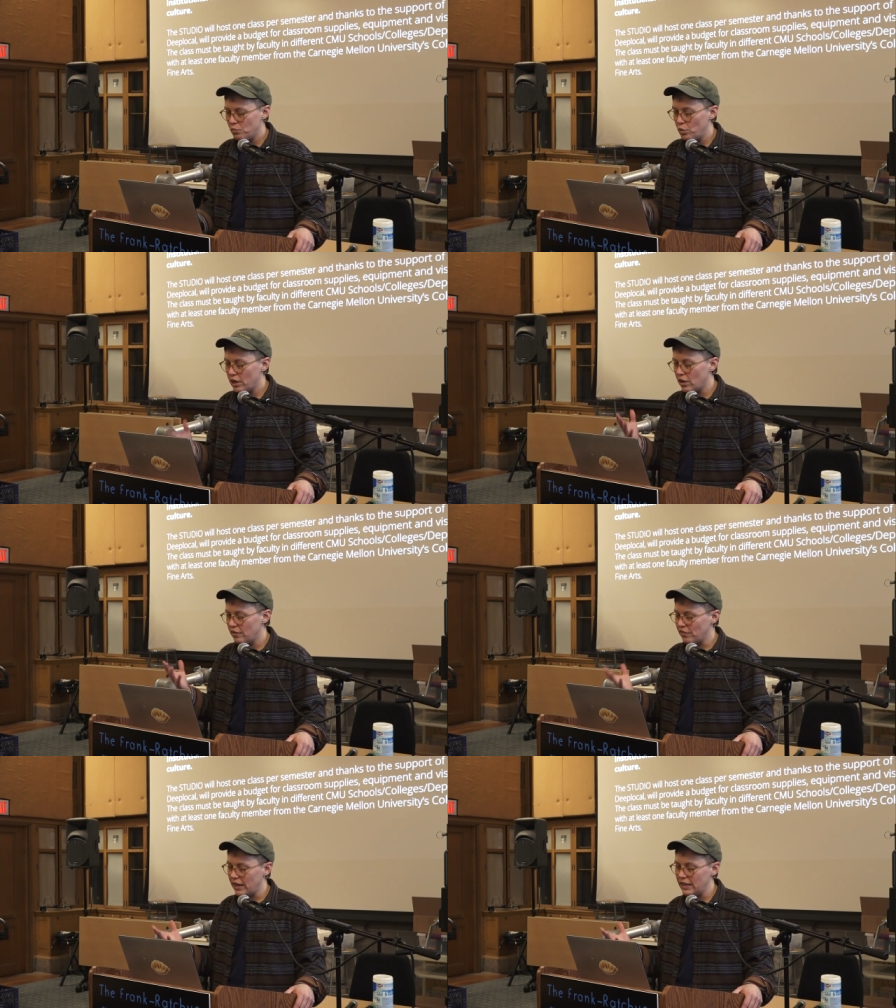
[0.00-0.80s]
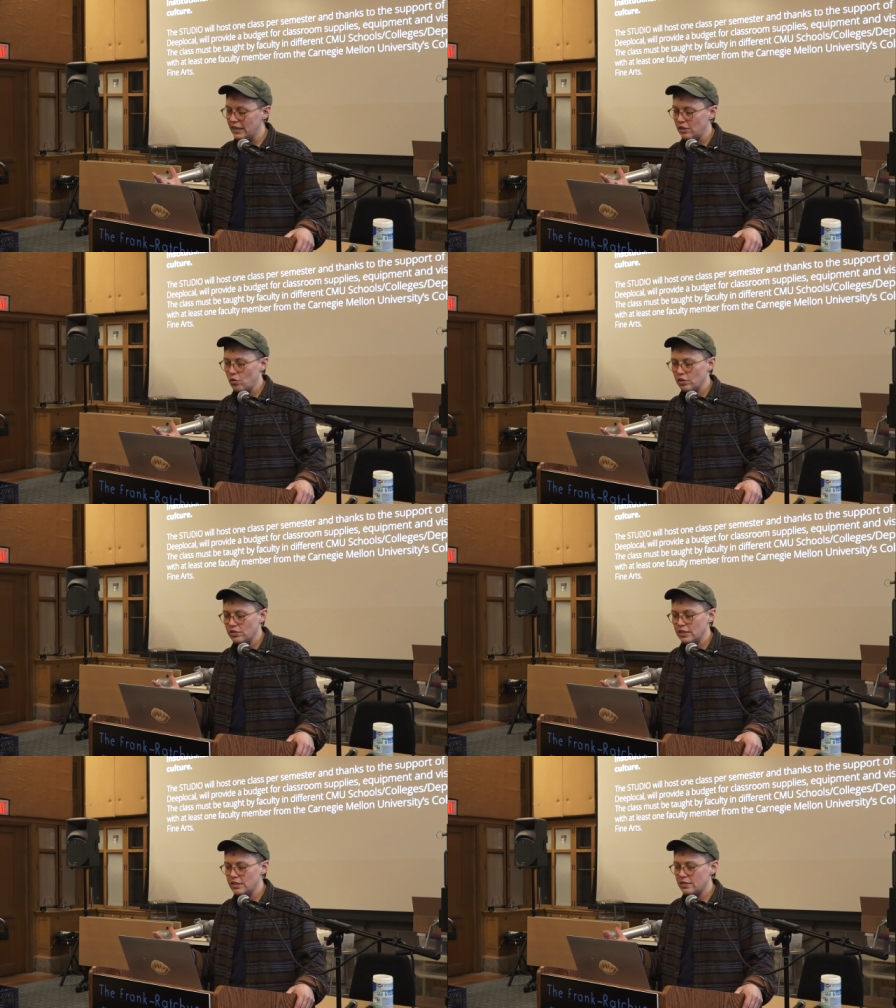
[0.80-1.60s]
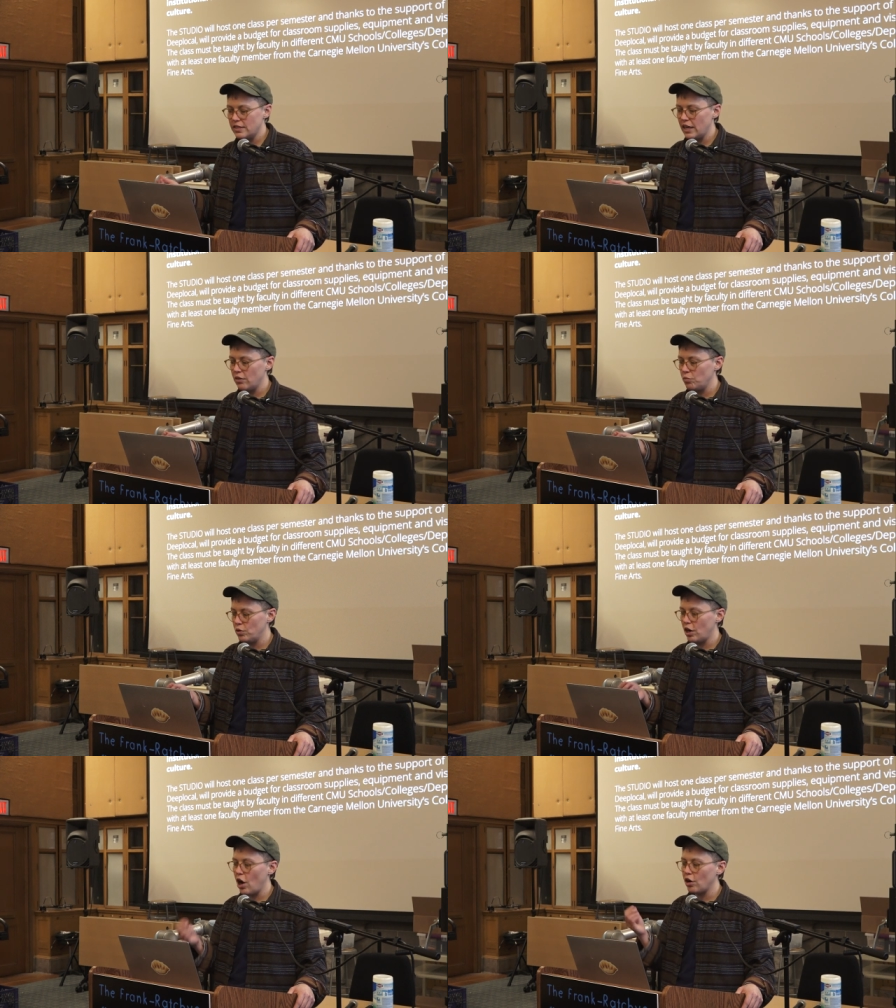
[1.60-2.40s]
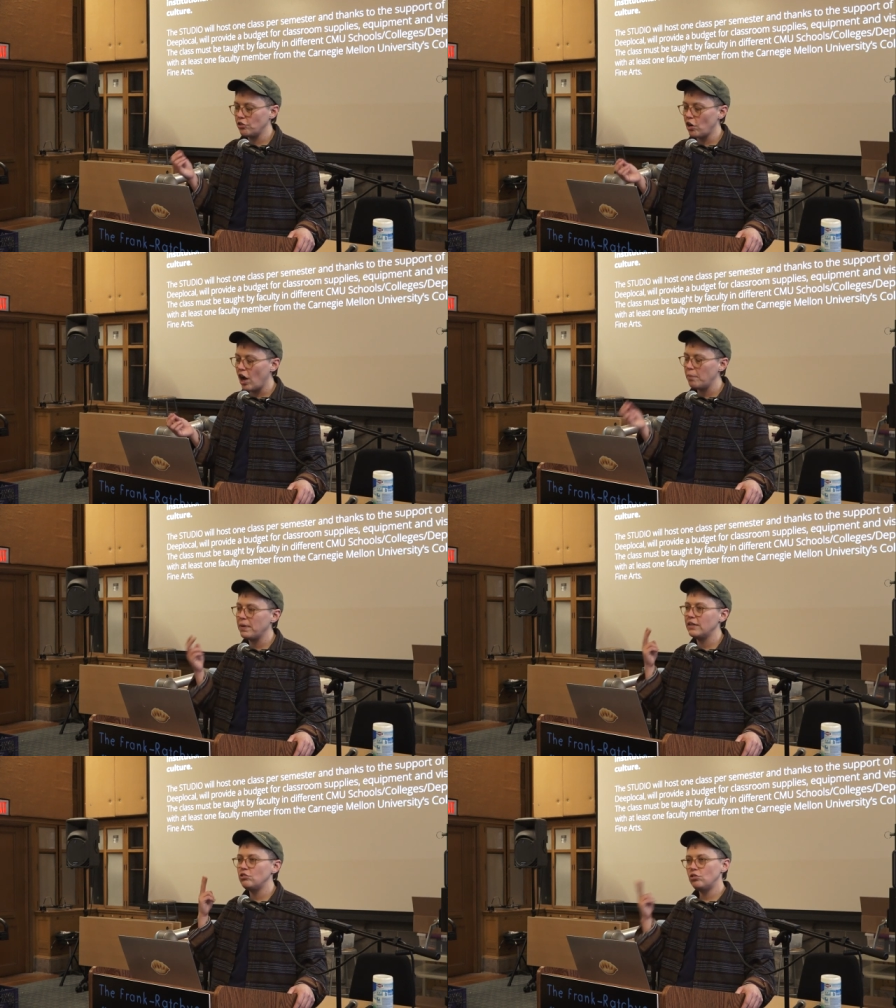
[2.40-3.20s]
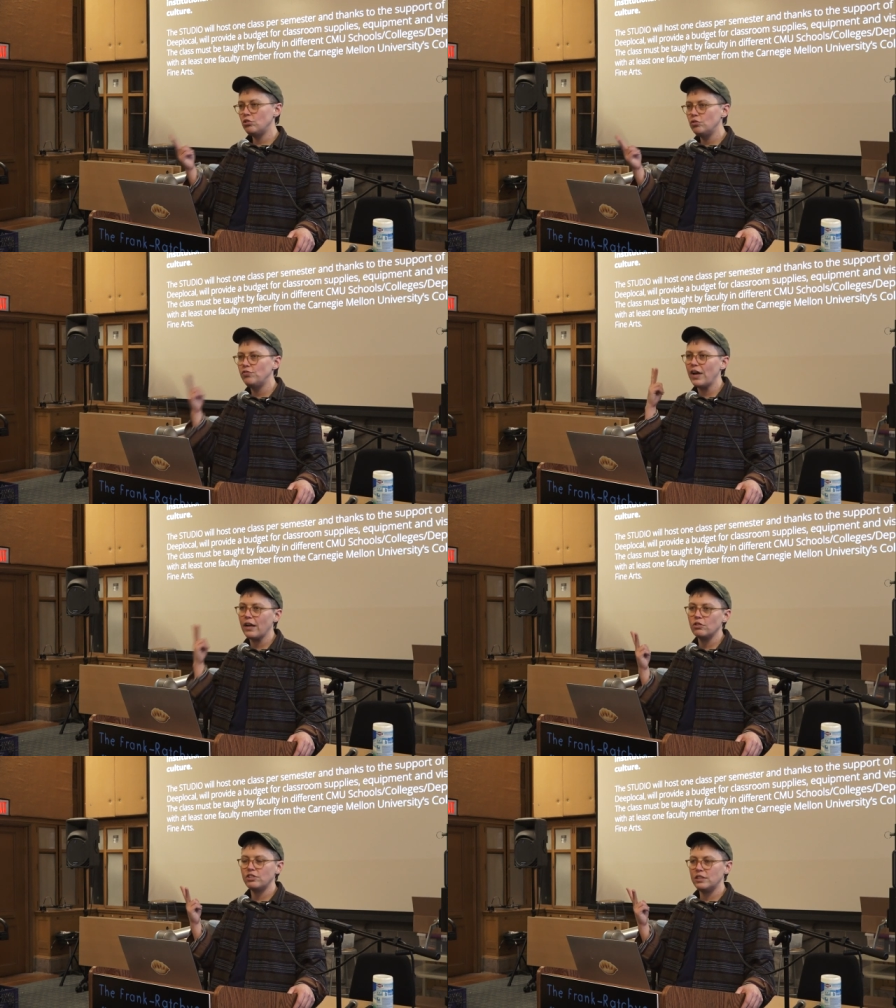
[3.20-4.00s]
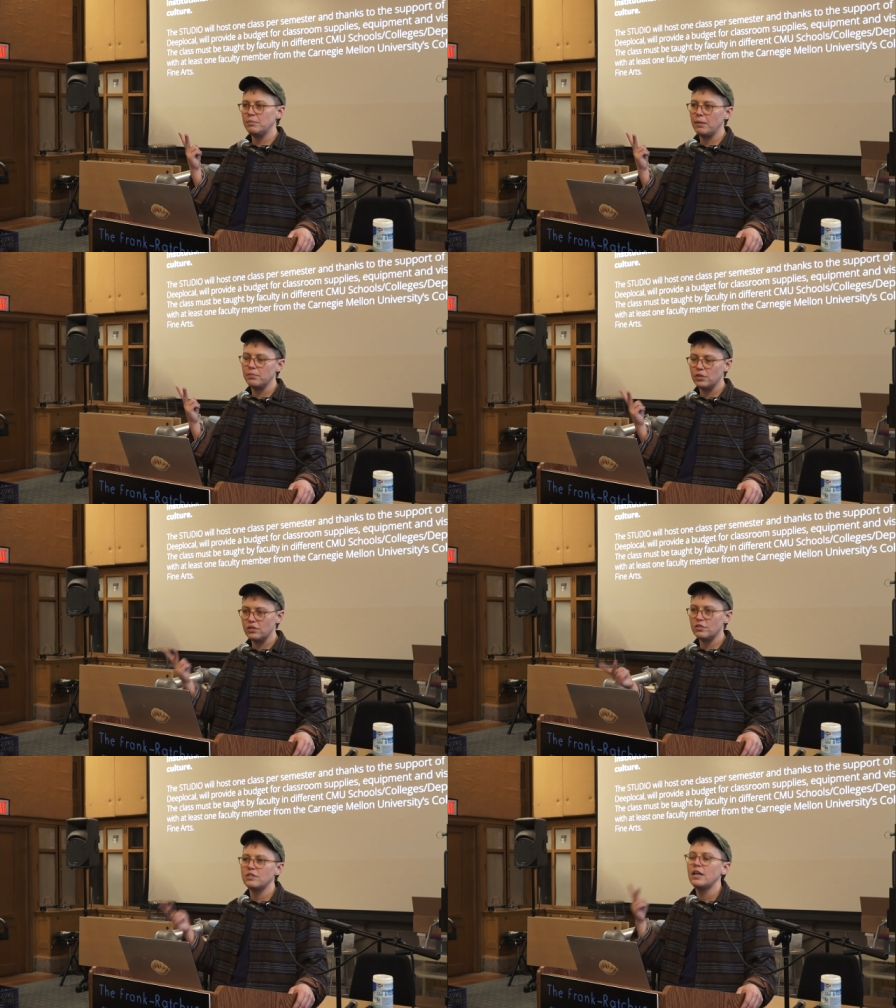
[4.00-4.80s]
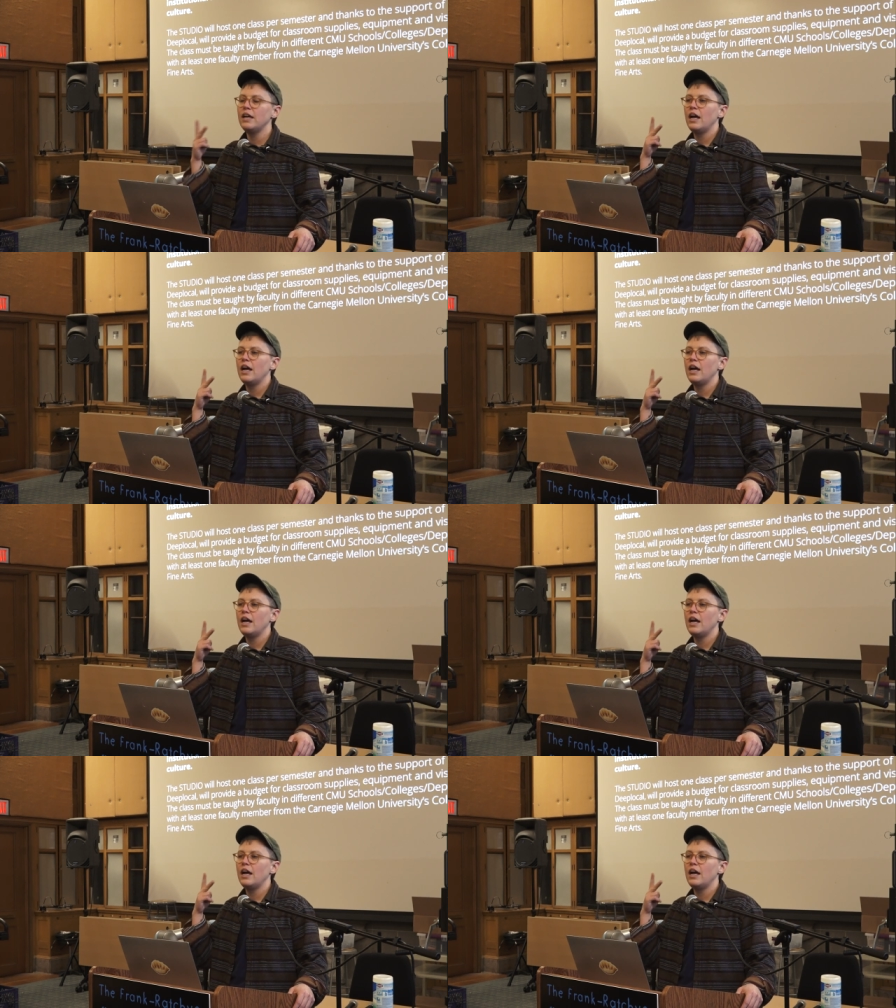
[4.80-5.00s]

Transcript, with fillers: we are inviting courses that are taught by two faculty members